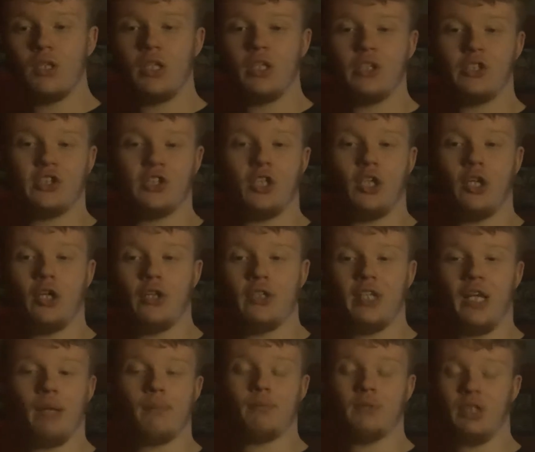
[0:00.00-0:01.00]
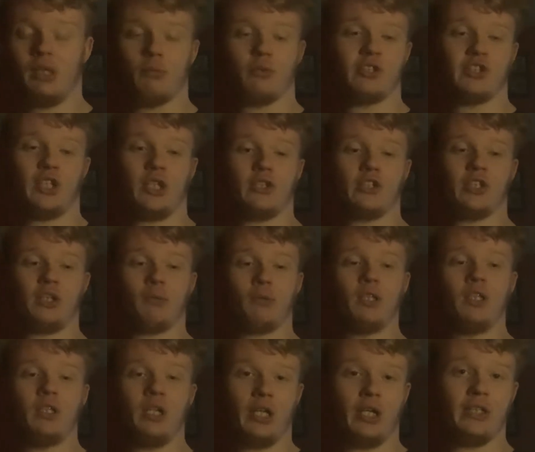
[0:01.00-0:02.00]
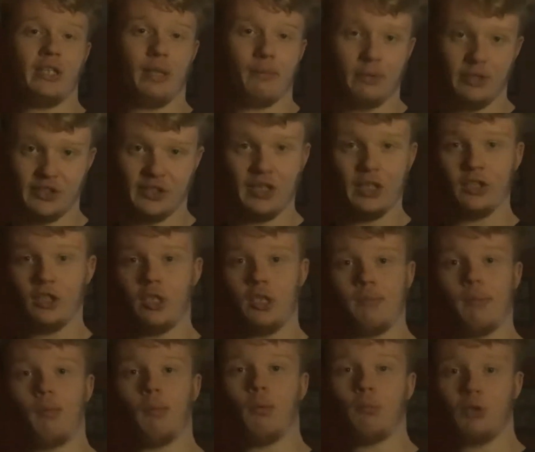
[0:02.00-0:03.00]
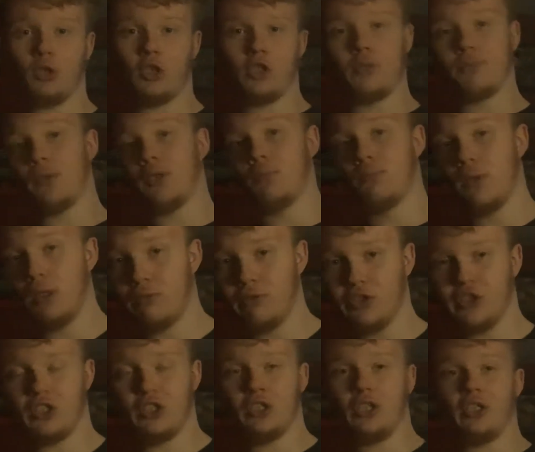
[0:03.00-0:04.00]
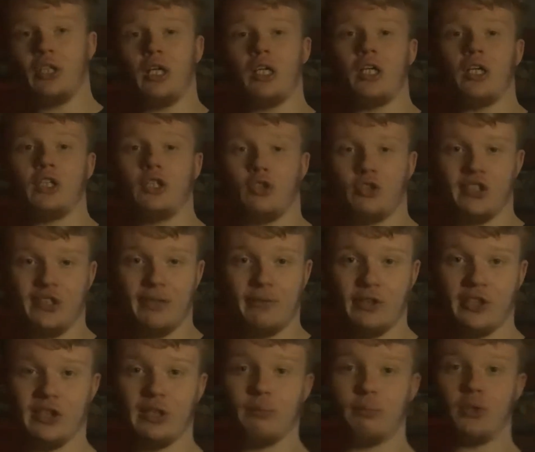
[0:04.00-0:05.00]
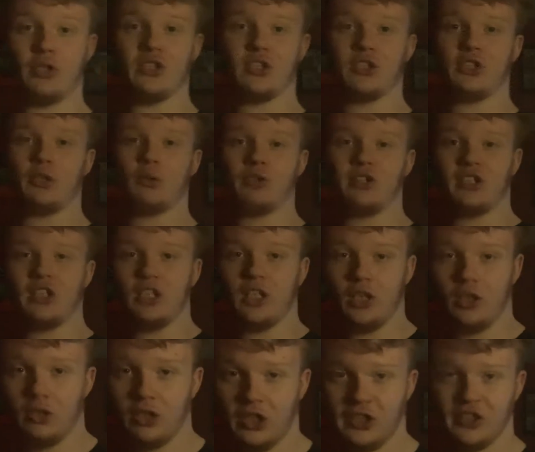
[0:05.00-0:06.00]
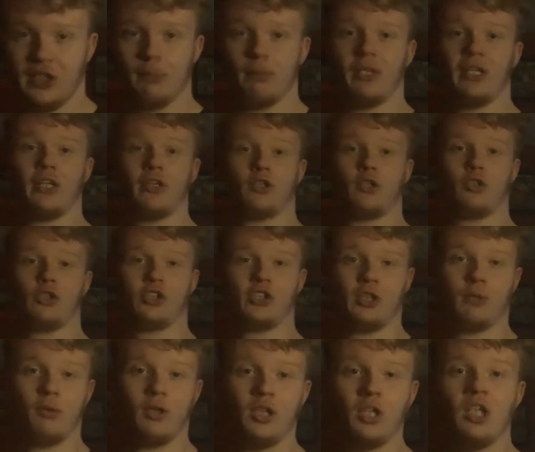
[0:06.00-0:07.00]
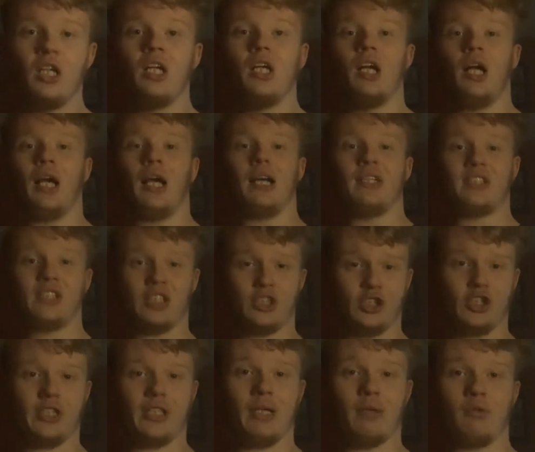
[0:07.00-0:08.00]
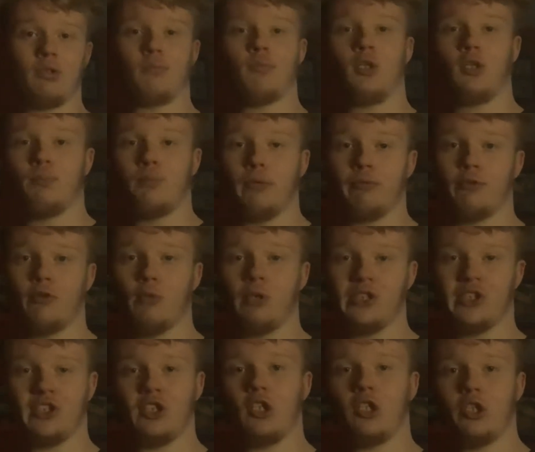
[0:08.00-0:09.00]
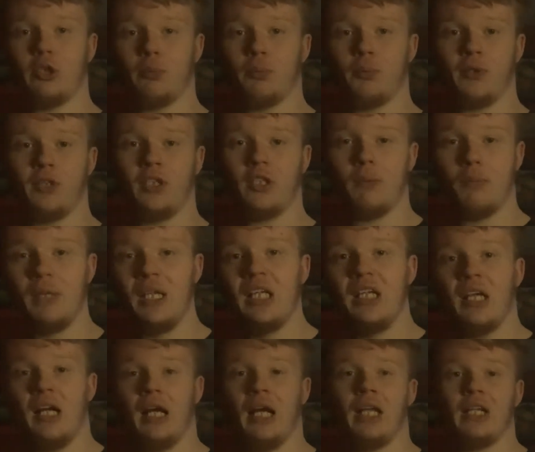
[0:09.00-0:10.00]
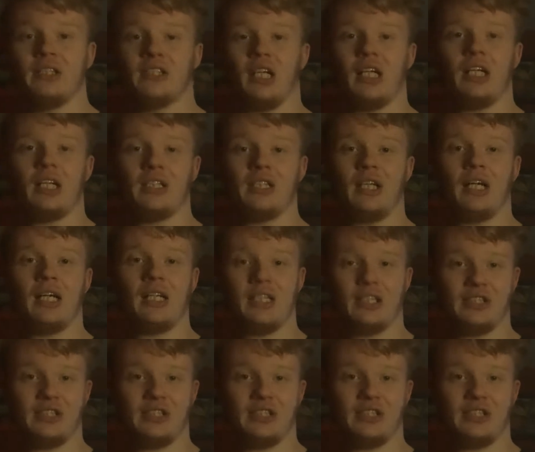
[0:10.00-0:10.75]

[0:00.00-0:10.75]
So yeah, that was that. So yeah, instead my mum got them all. Obviously, I got seventeen presents altogether. That's how many I got in total. I did actually count them all before I started opening them, and I I had